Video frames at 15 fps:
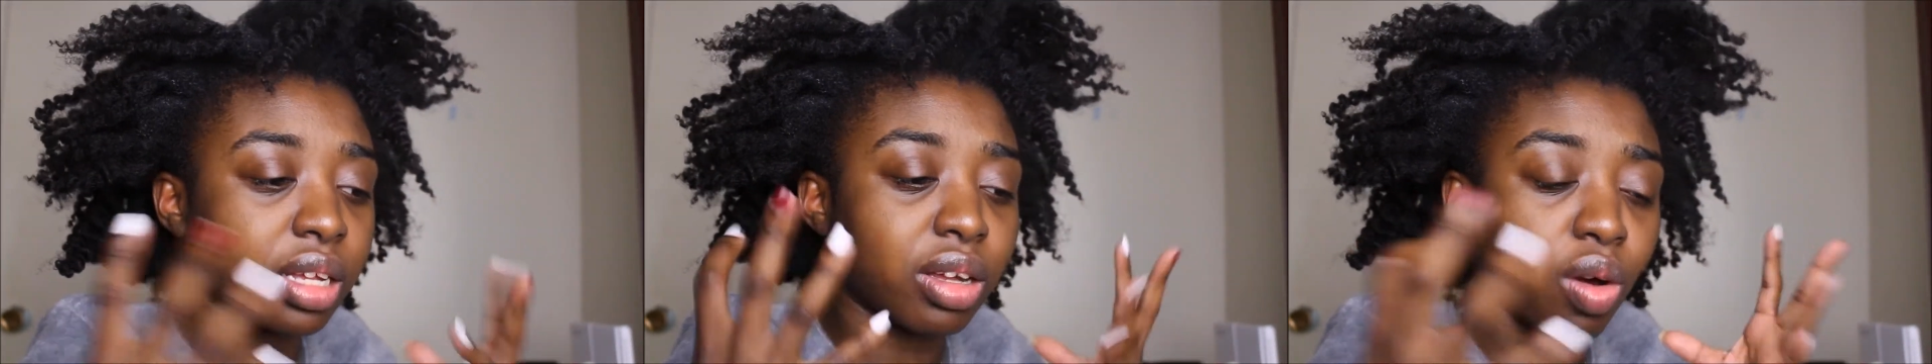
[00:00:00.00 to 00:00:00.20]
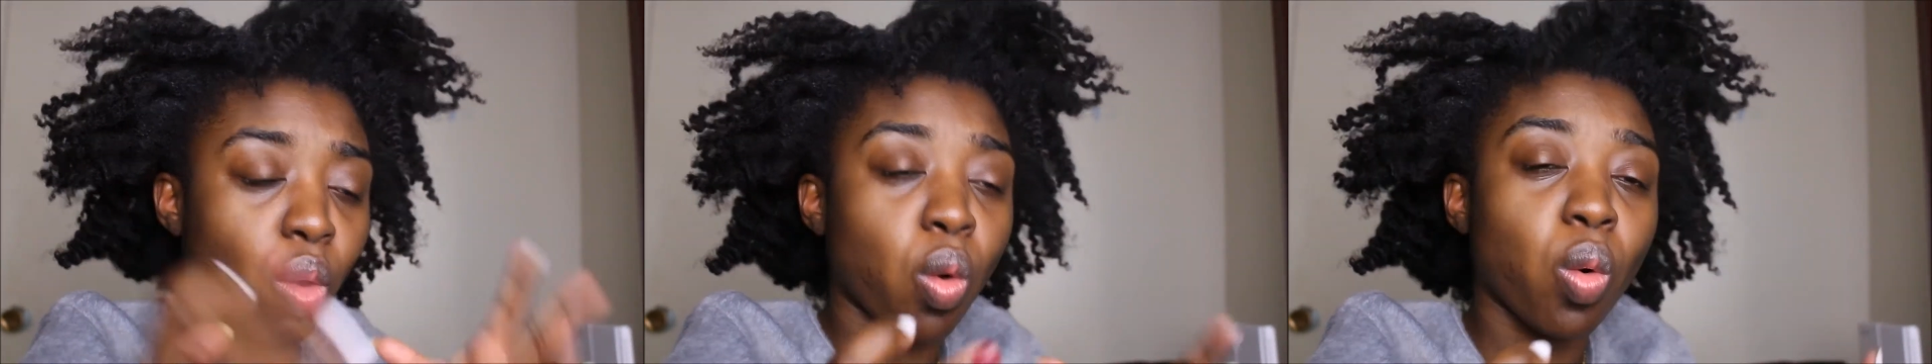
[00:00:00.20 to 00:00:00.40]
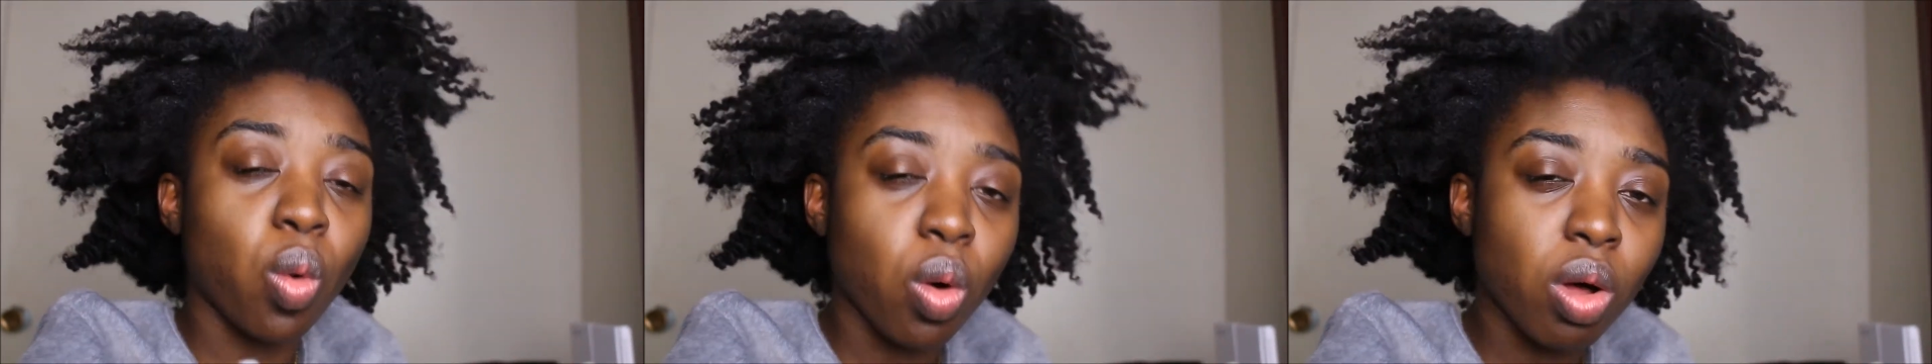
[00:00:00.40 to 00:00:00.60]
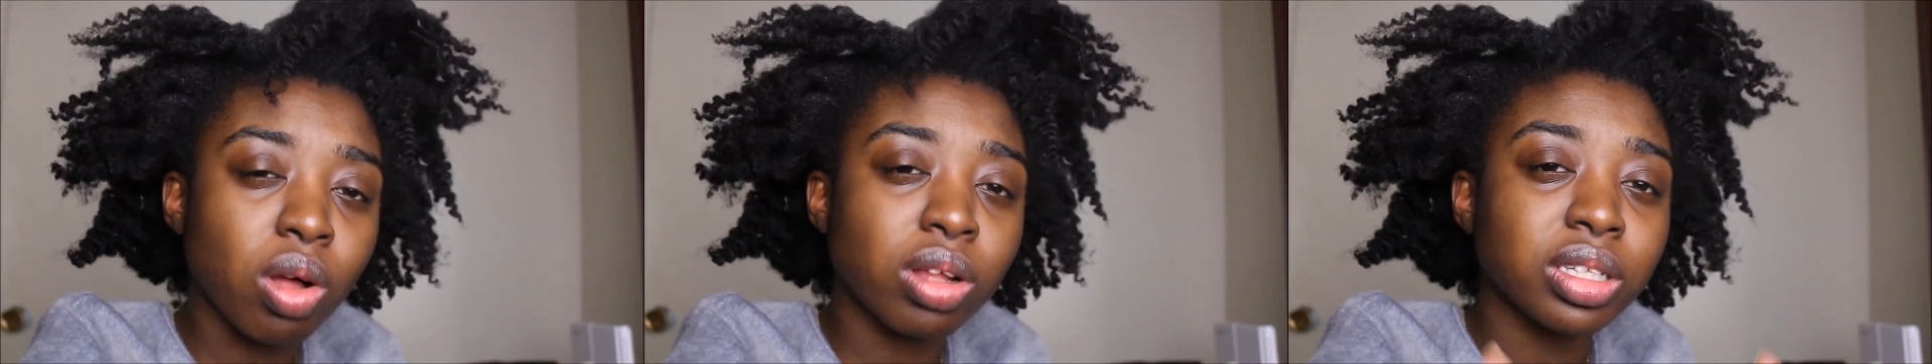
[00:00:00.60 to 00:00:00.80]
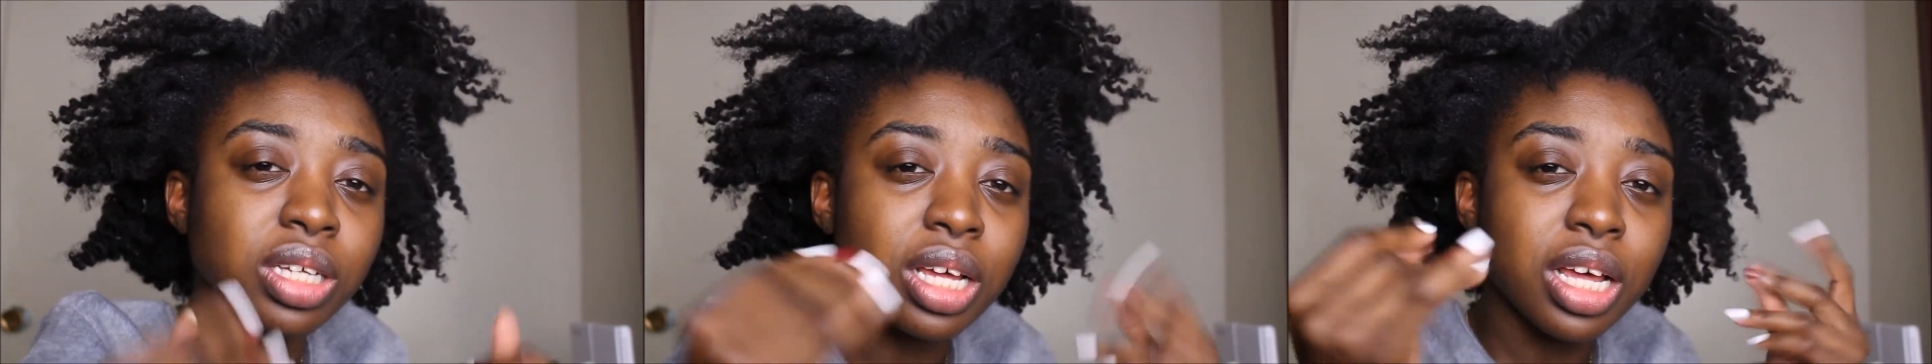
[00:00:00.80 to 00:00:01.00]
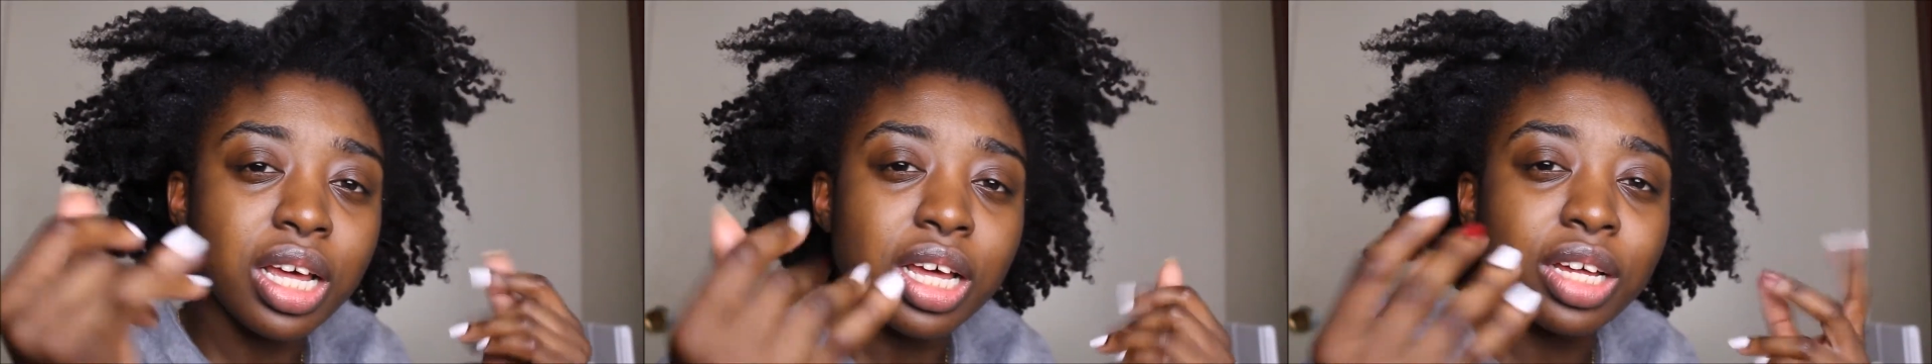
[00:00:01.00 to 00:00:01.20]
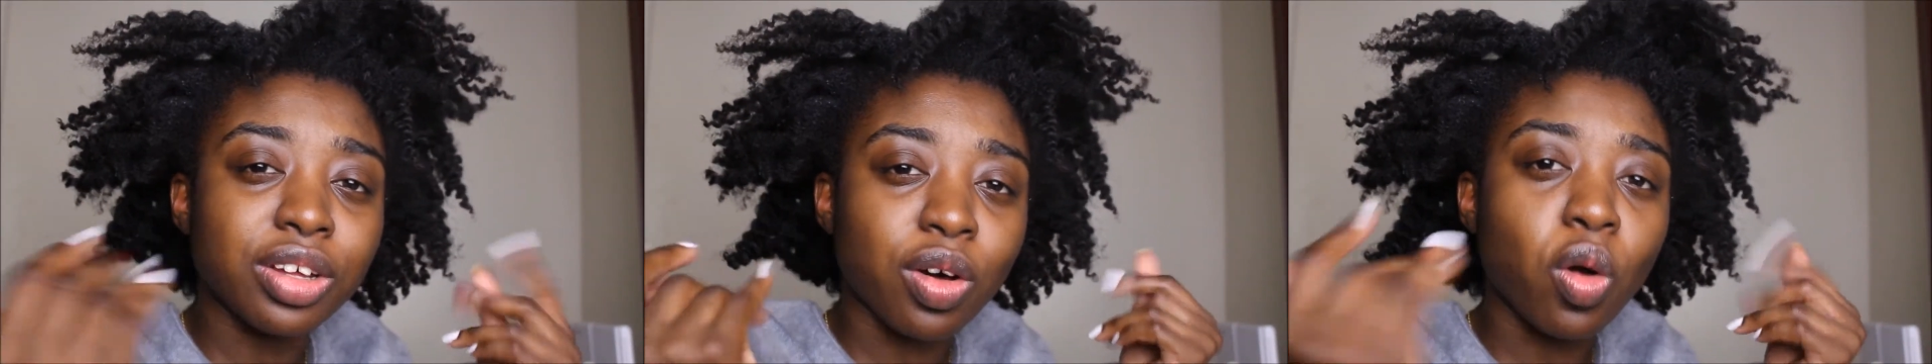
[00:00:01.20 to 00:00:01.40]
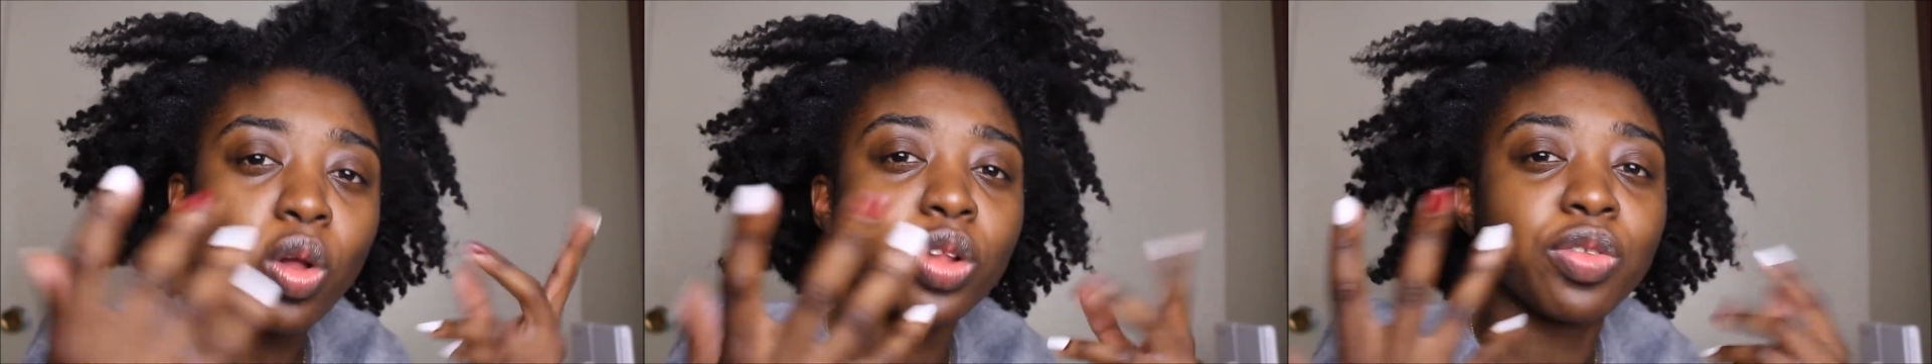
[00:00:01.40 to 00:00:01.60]
hold
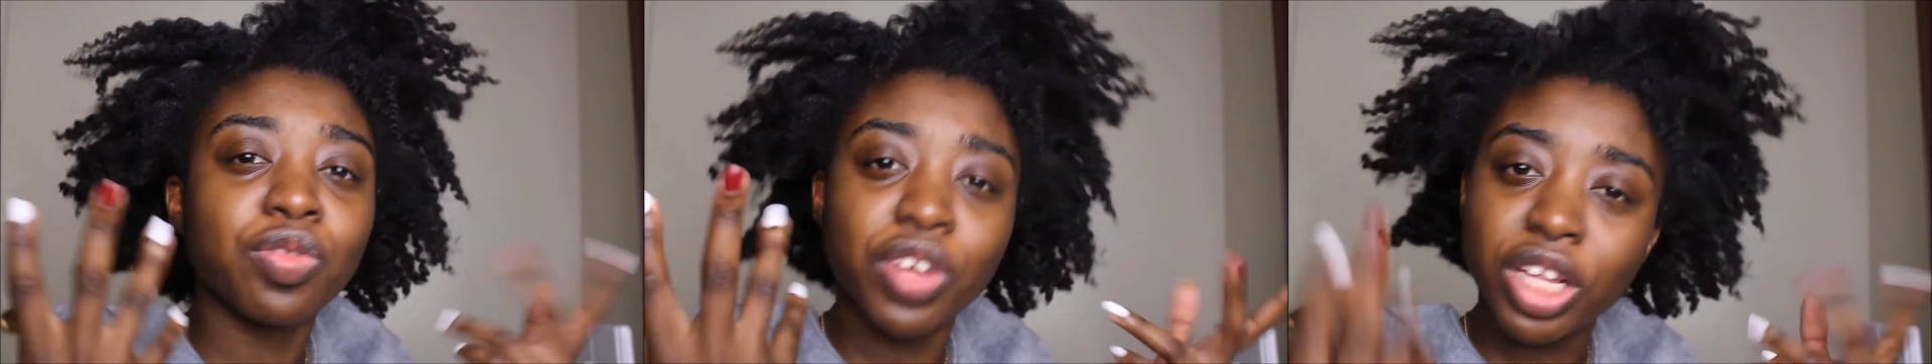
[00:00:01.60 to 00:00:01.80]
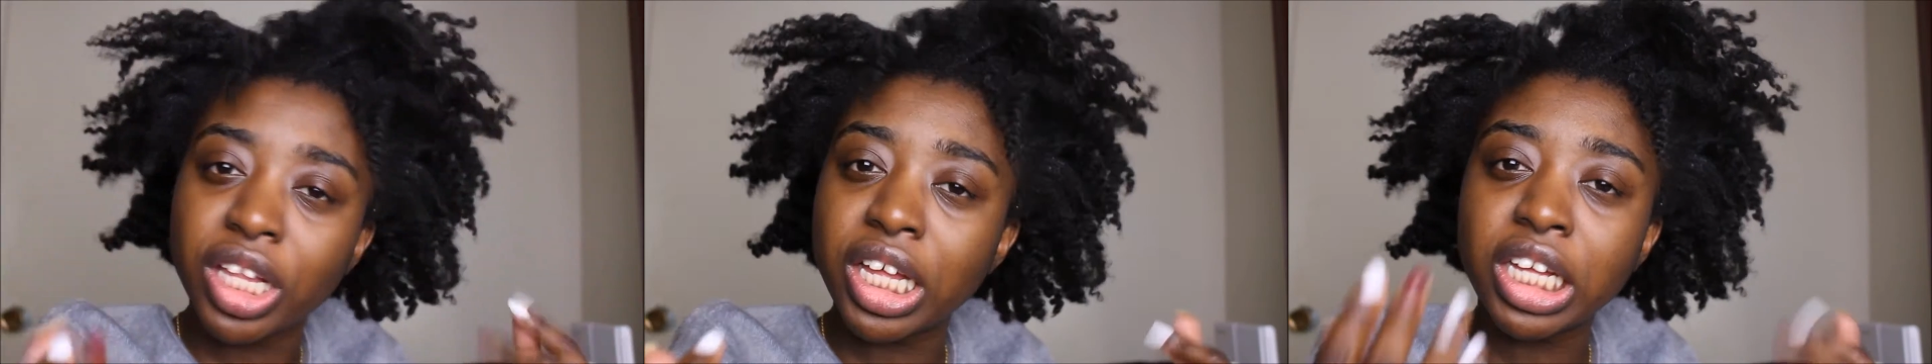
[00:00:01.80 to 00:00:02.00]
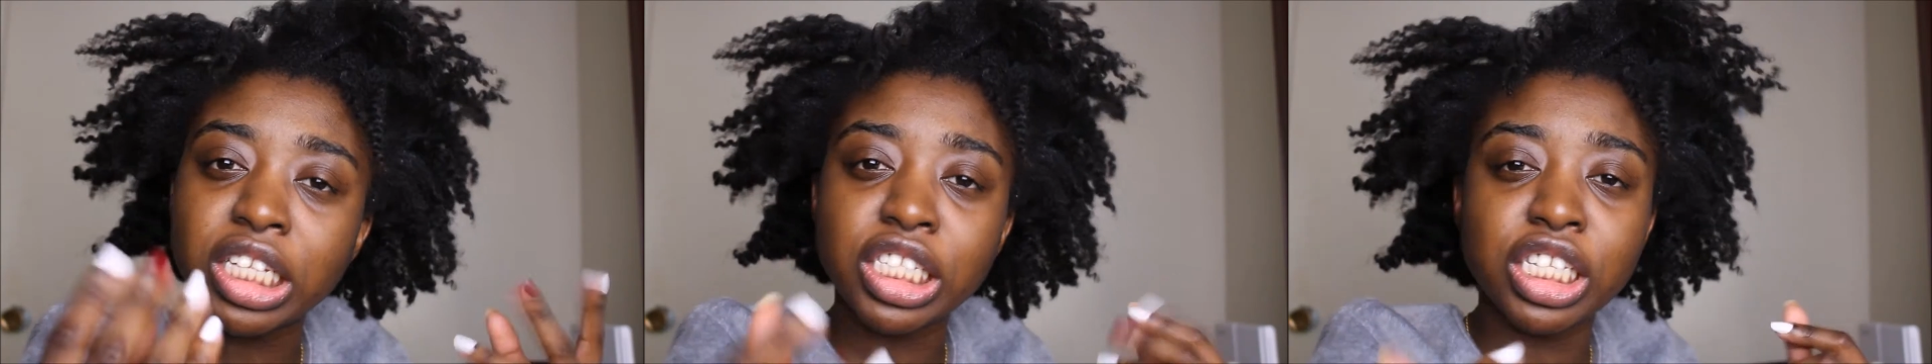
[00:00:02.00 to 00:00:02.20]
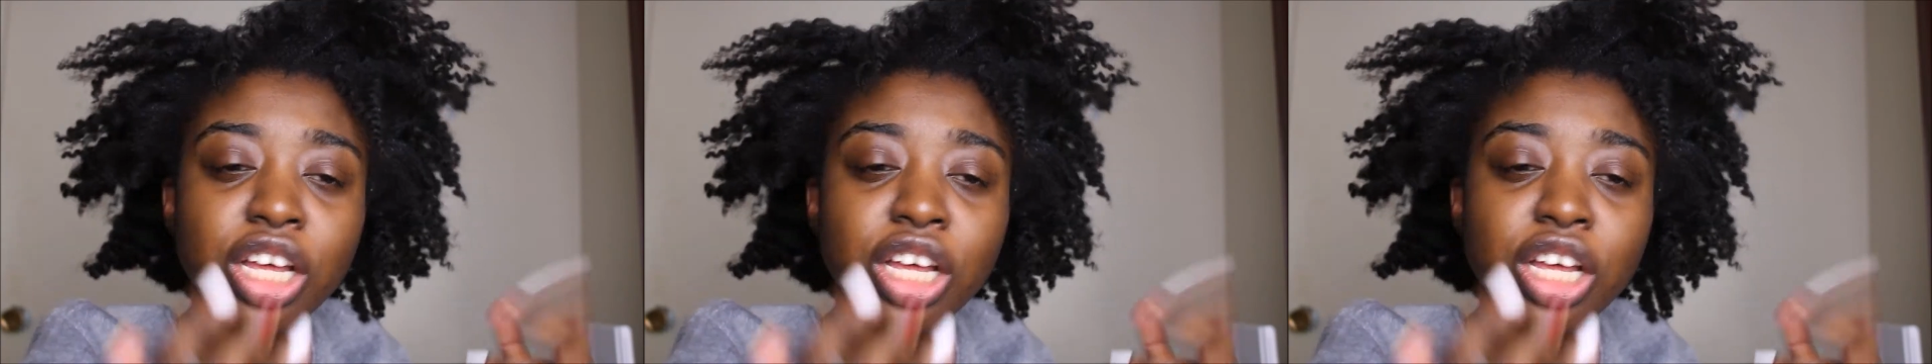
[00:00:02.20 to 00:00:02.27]
feeling.